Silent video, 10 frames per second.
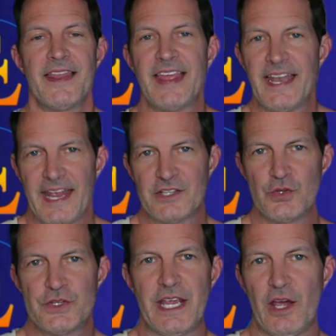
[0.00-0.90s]
Then, as
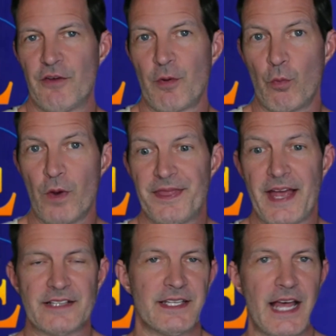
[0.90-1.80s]
you scale from
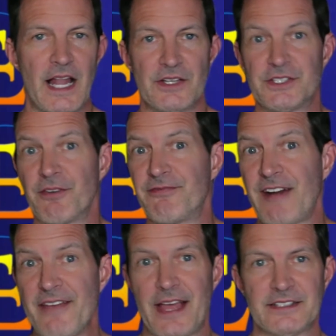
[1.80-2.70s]
$1,000 to
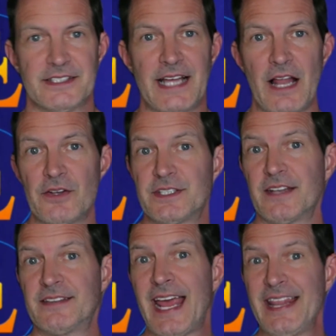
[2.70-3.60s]
$5,000
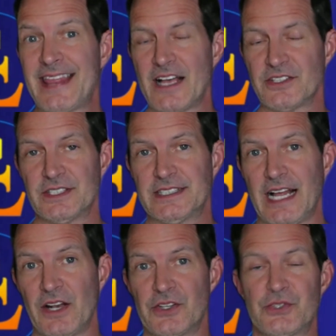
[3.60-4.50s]
to
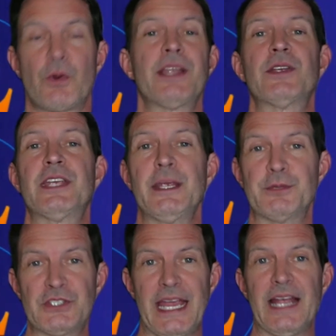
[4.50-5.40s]
$10,000, right, you keep
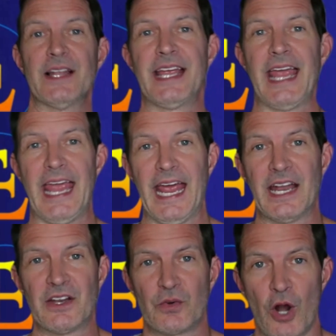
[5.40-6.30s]
scaling
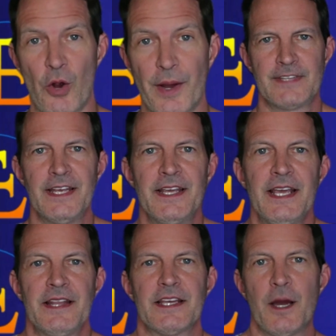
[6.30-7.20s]
and growing.
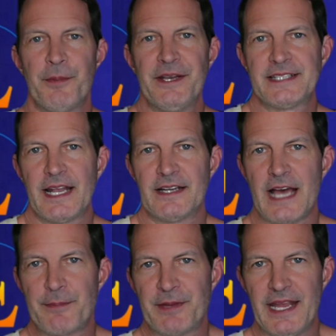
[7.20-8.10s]
The companies that
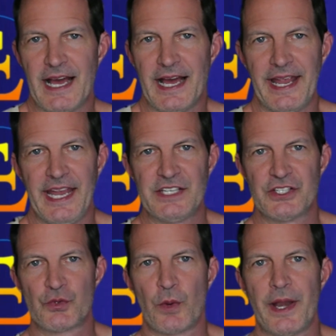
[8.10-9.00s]
adopt AI
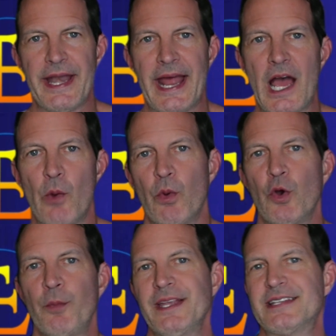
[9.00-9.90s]
agents right now
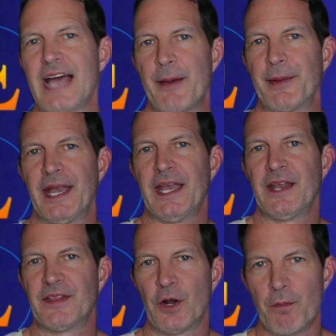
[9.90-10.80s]
will be
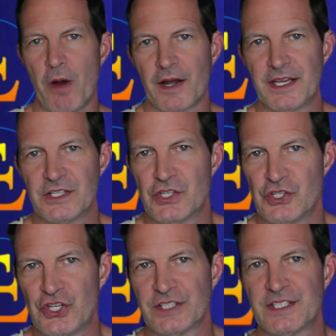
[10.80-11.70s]
dominating their markets in
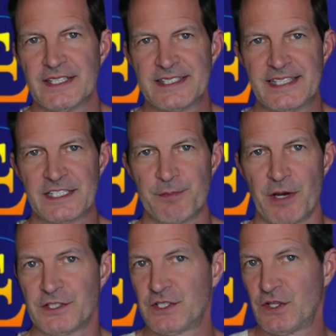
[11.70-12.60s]
just 6
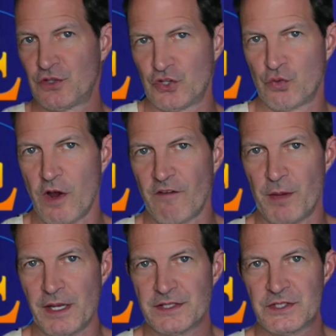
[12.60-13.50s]
months to 12
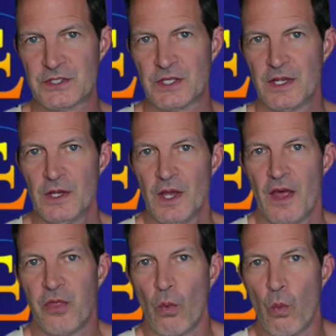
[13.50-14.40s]
months.
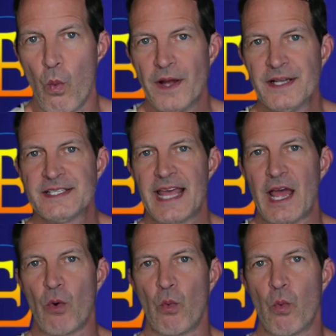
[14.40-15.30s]
The ones
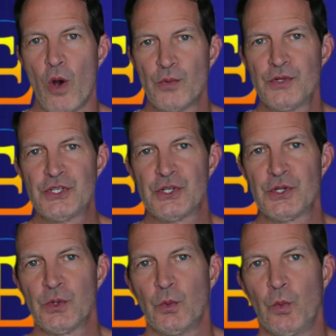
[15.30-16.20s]
that won't
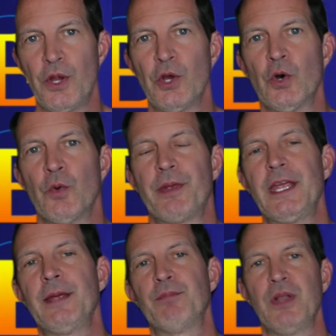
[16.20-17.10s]
will
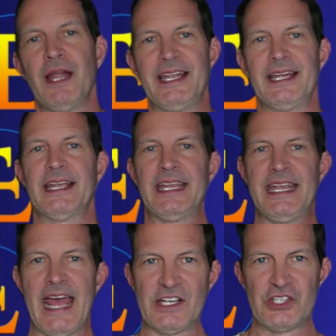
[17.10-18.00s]
be playing
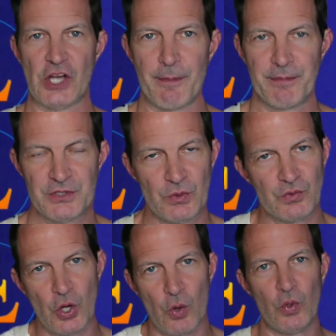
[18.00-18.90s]
catch up. So
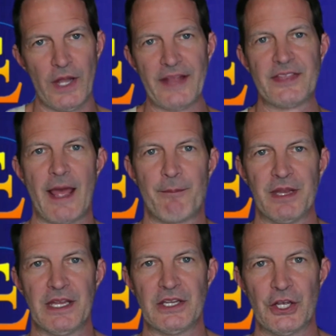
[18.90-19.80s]
don't let that
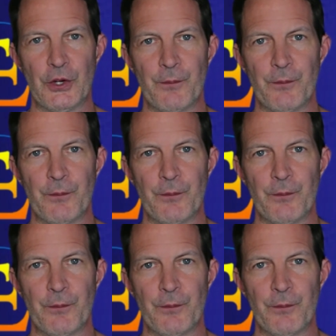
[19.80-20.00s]
be you.